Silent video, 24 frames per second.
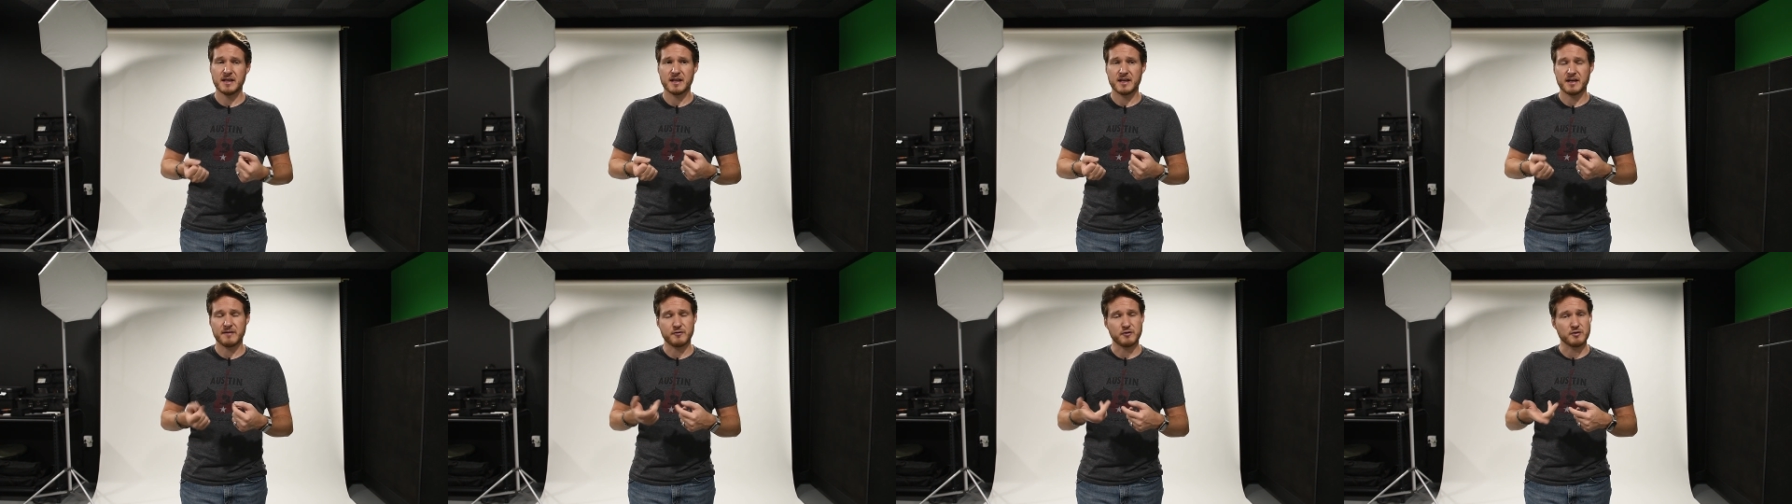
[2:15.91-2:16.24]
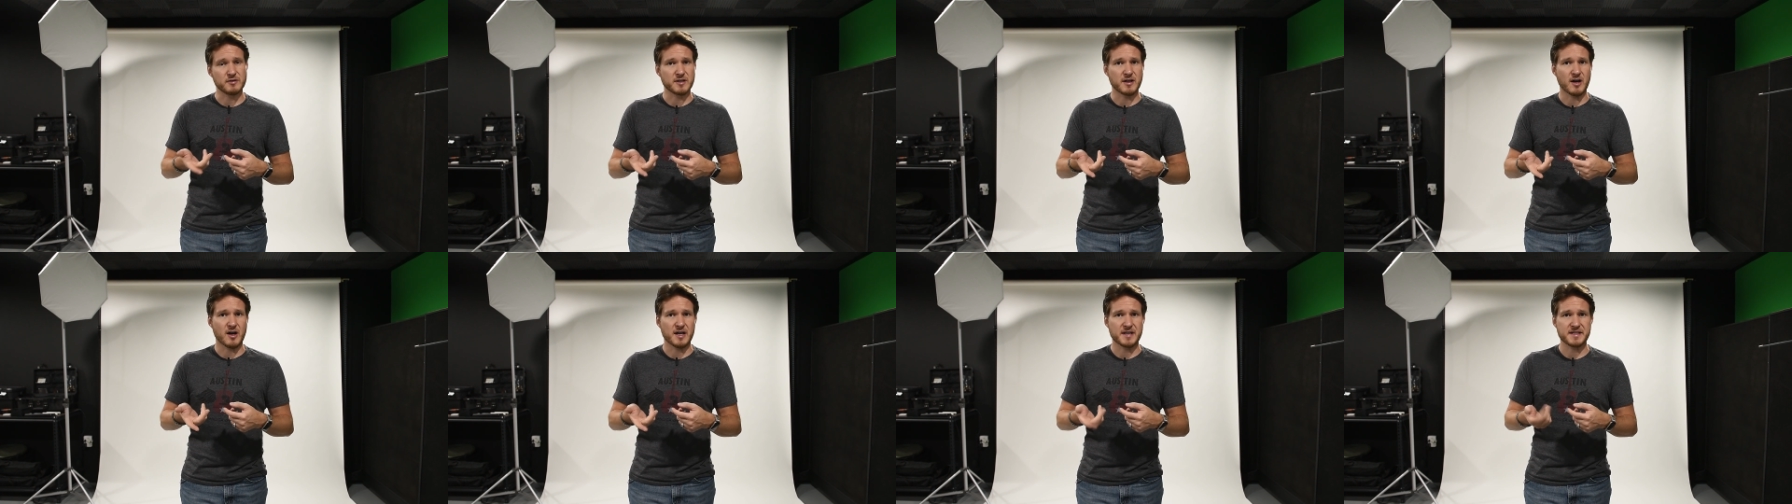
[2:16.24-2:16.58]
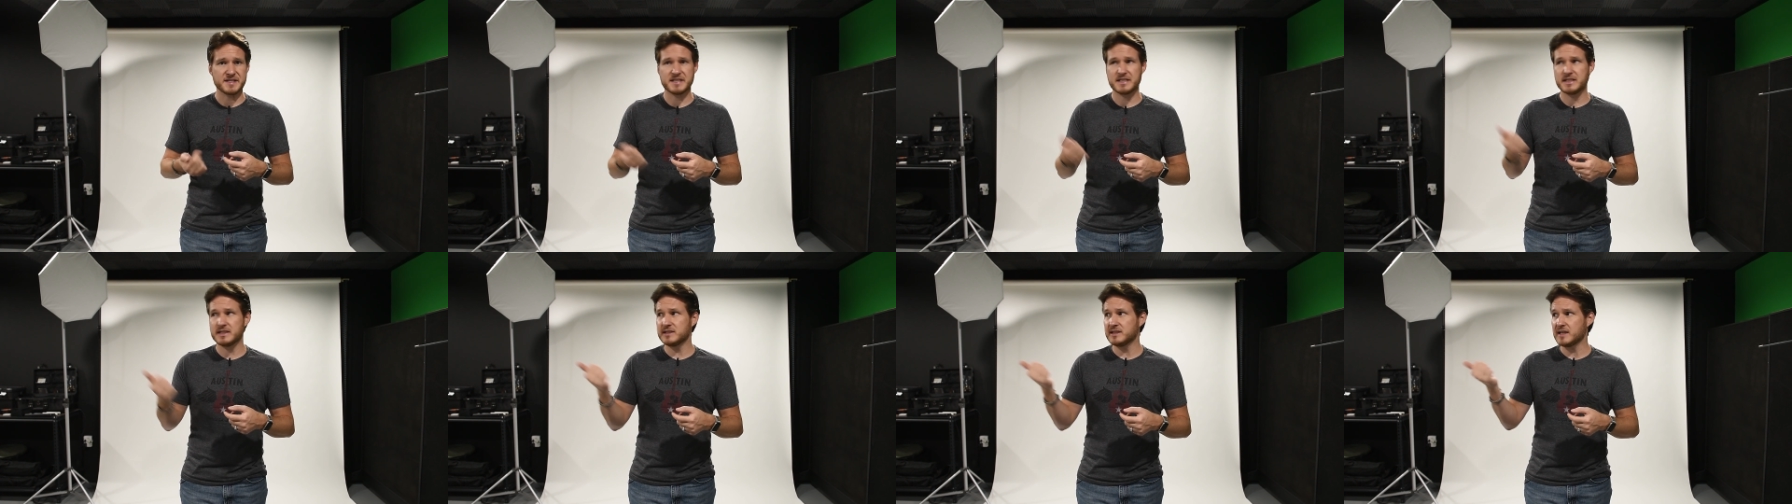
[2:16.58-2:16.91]
If you're in
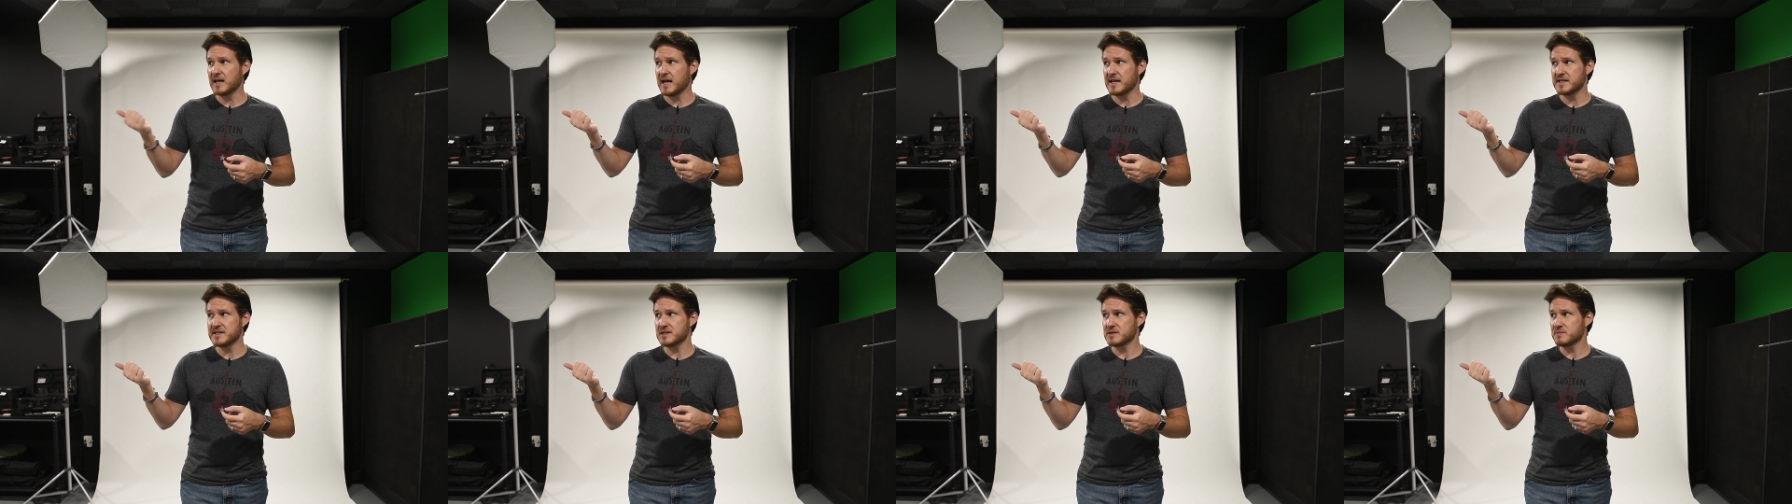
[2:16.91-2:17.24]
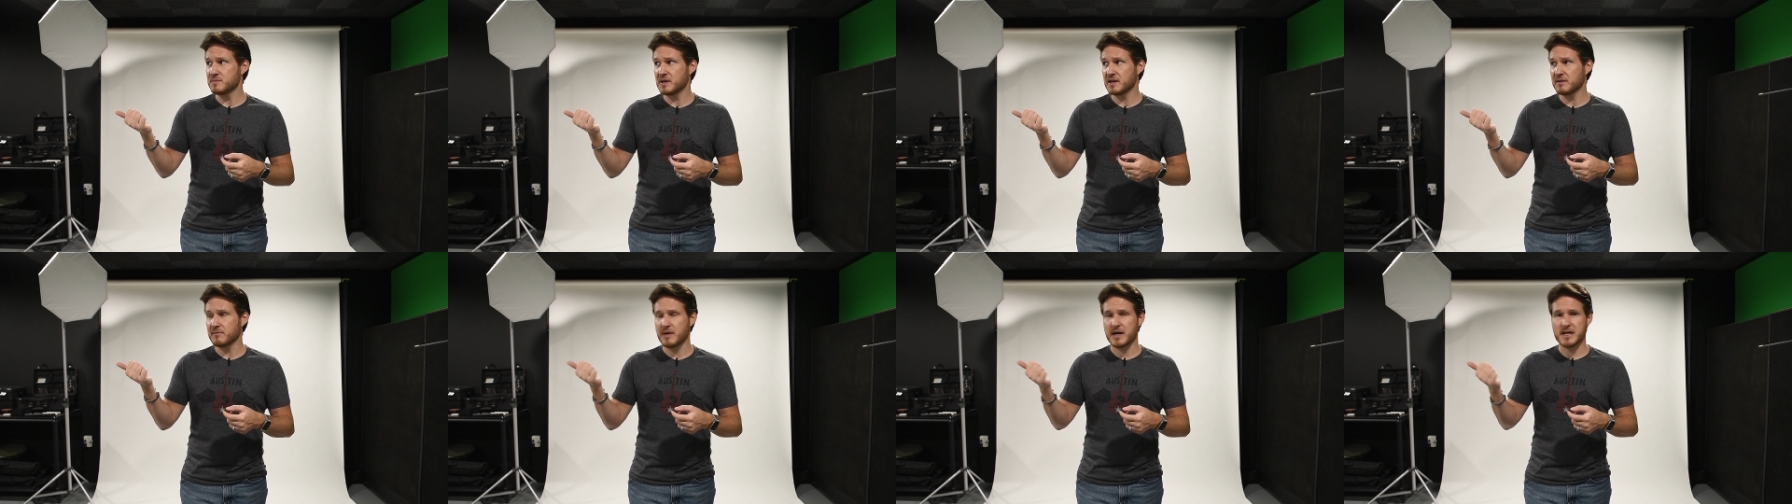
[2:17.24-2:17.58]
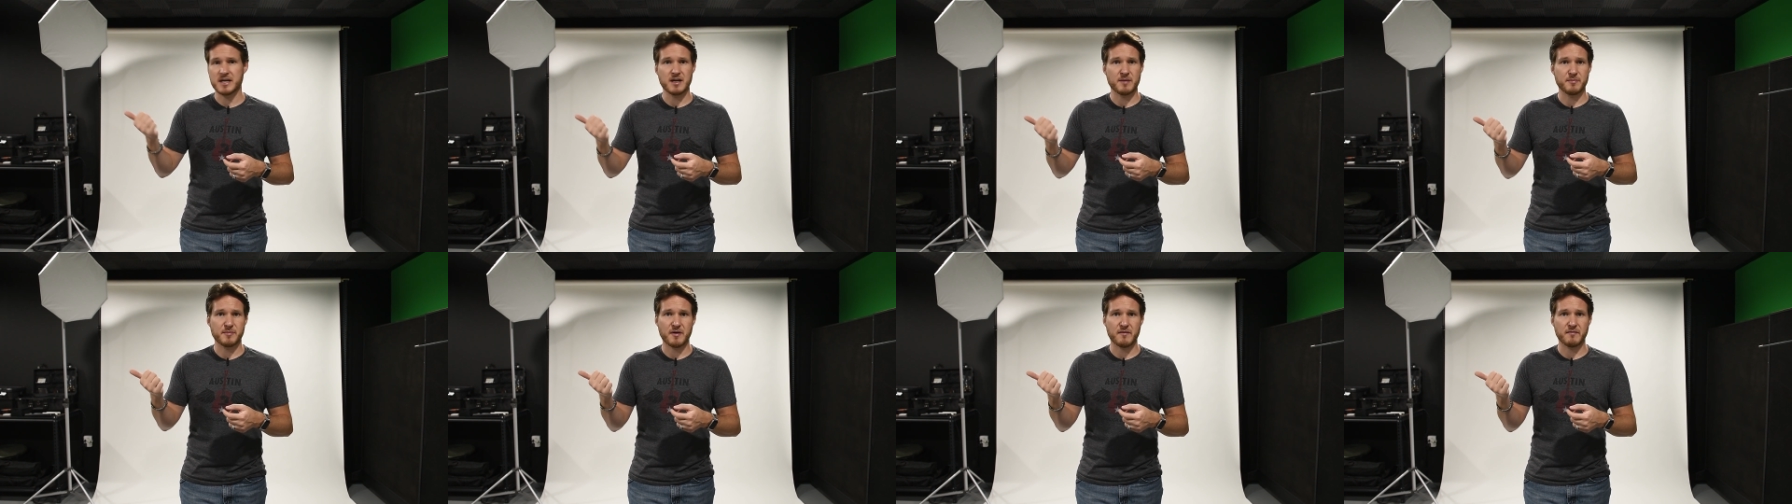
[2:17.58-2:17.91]
Austin, I just picked mine up